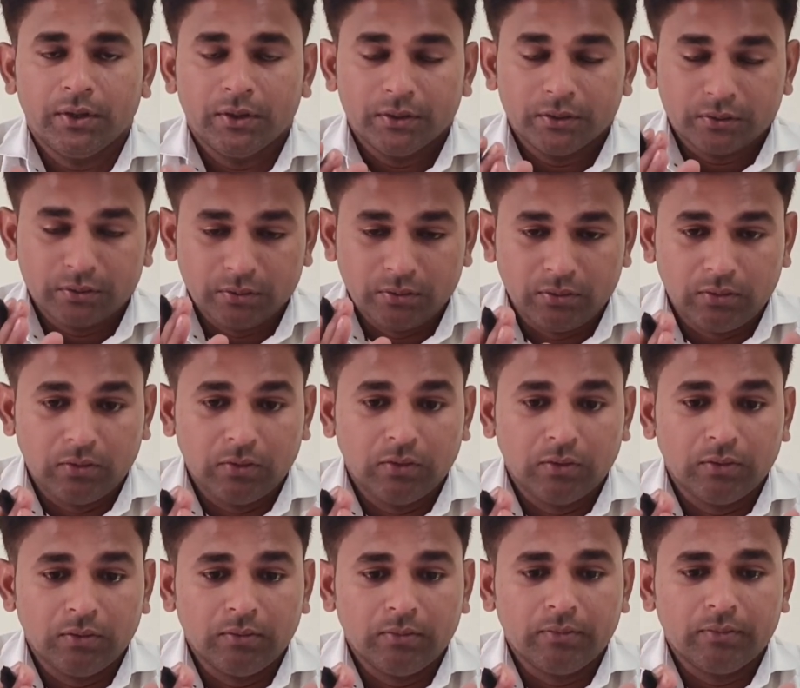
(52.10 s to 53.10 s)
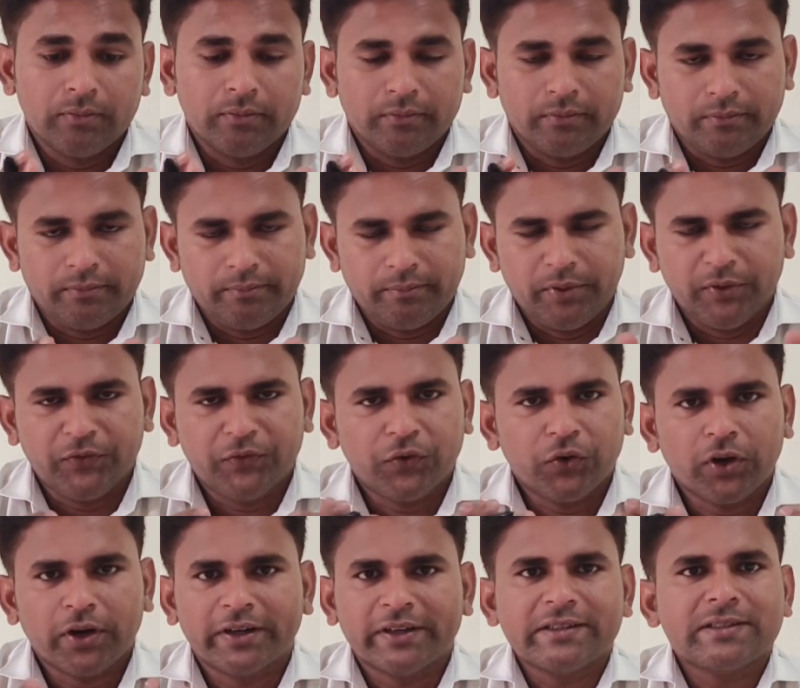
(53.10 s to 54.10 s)
So
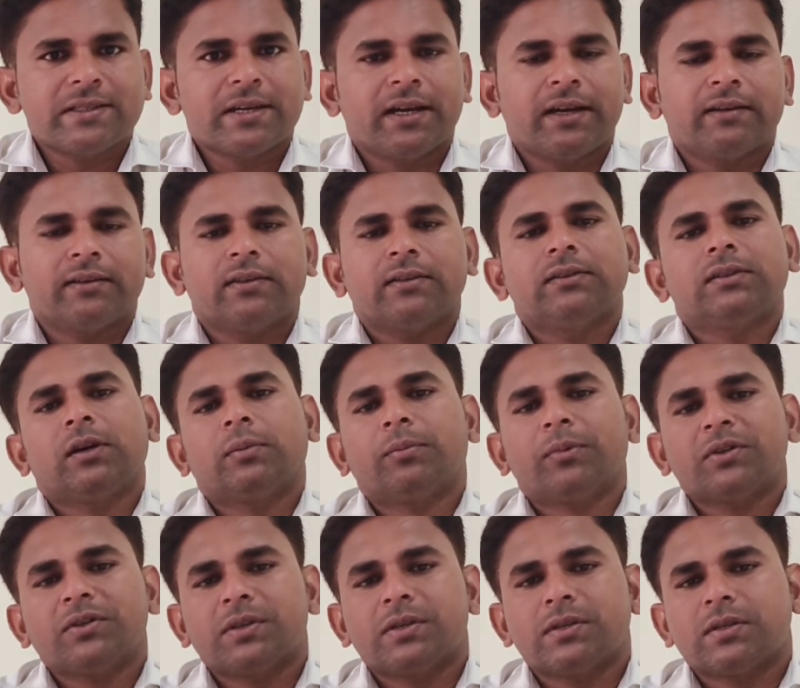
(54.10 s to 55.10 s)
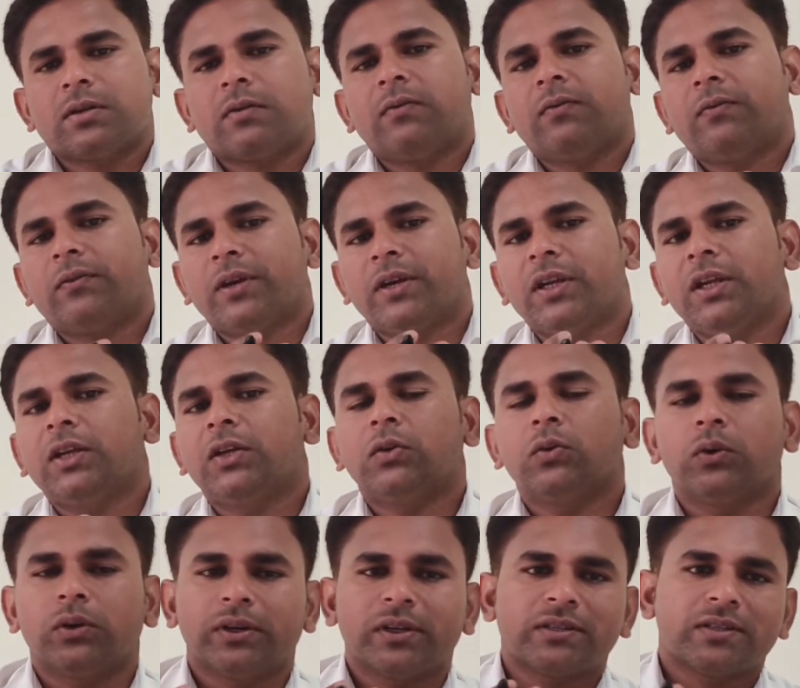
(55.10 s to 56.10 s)
before understanding the number system, we need
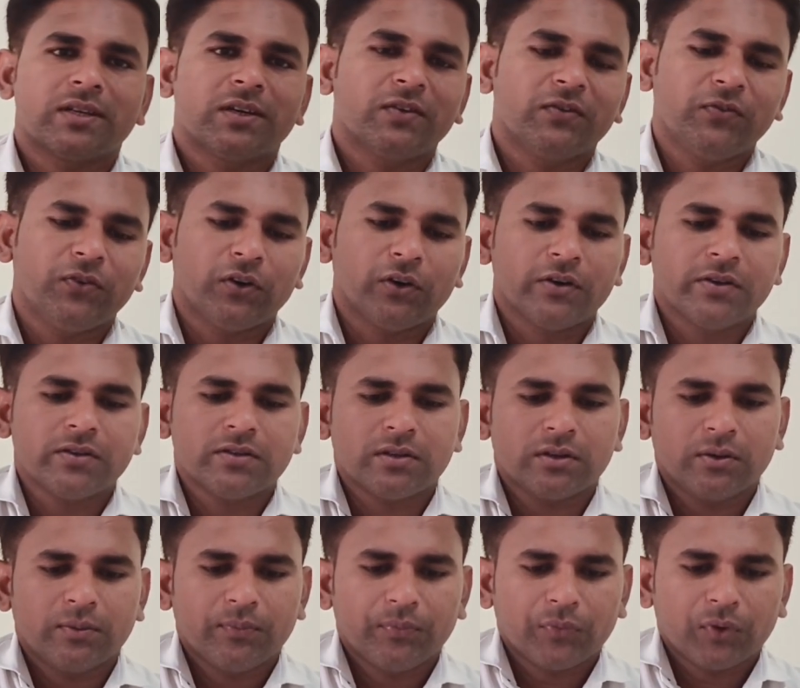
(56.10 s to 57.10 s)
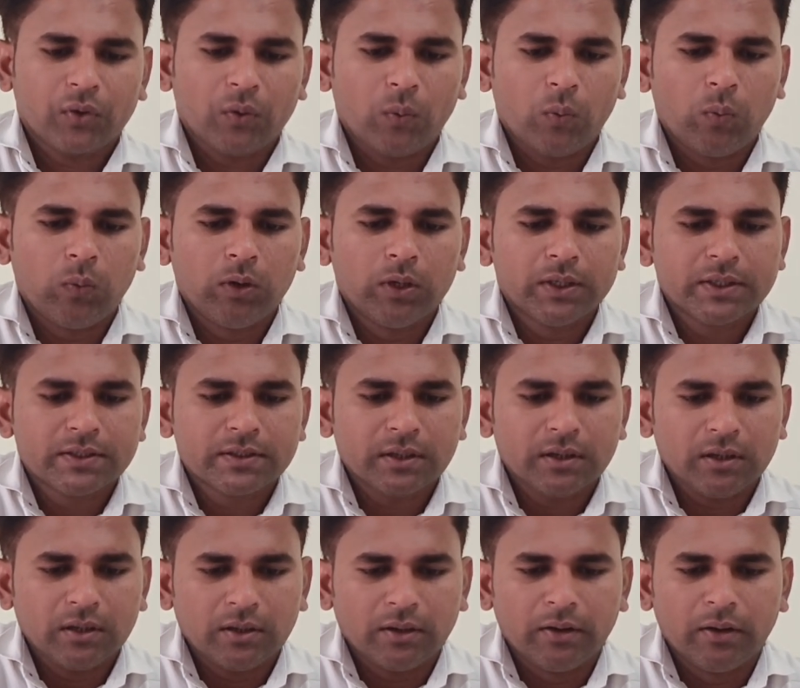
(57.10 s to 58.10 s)
to understand first what is
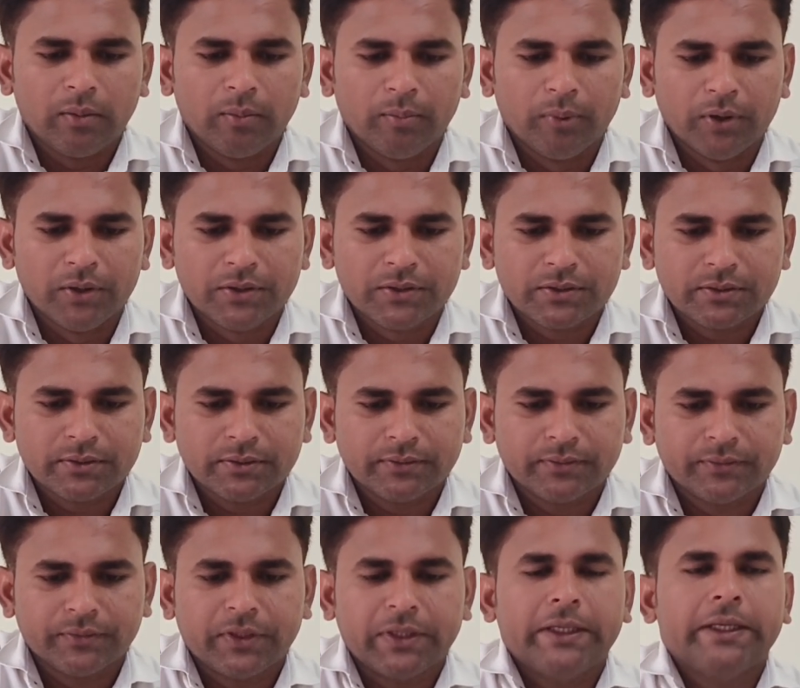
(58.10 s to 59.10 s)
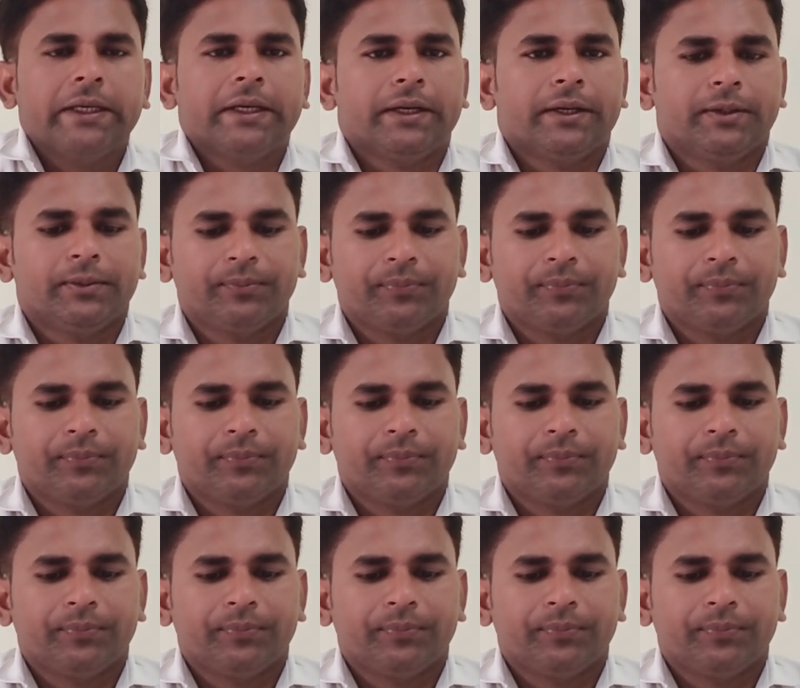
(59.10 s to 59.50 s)
the numbers here.